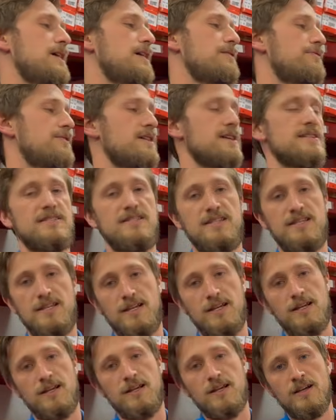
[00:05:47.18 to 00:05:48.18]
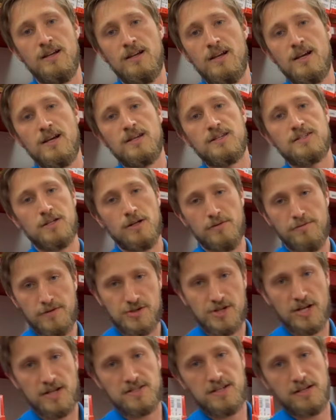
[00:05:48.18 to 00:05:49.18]
FSD
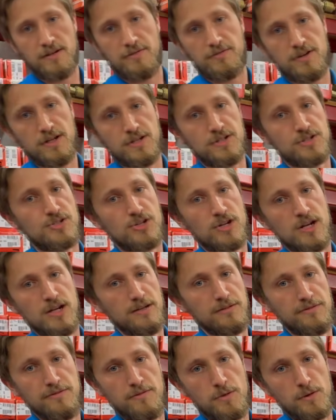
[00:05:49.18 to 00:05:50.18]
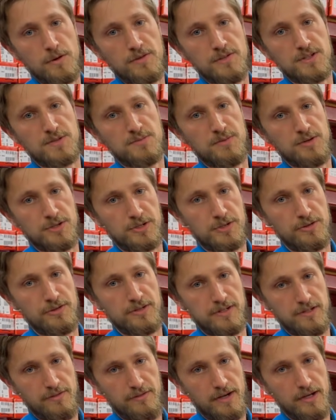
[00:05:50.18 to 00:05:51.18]
self-adjusting front strut for the Sprinter
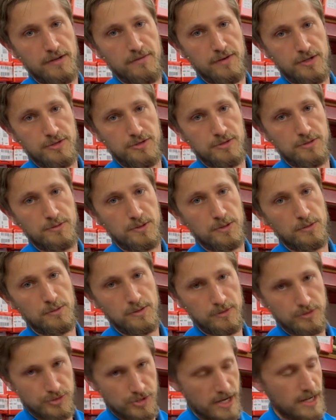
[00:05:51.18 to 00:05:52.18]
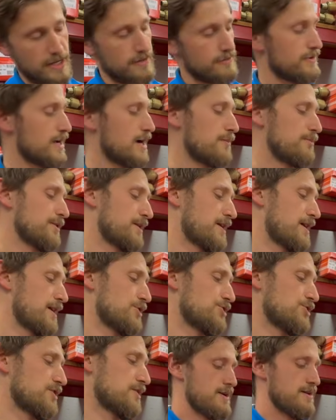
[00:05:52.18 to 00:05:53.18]
3500 rear-wheel drive
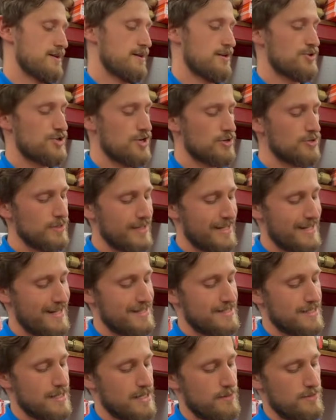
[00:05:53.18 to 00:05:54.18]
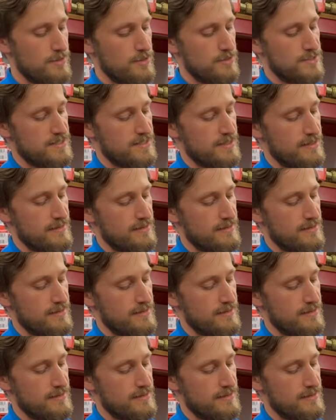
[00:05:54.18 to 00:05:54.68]
application. Generally, anytime you see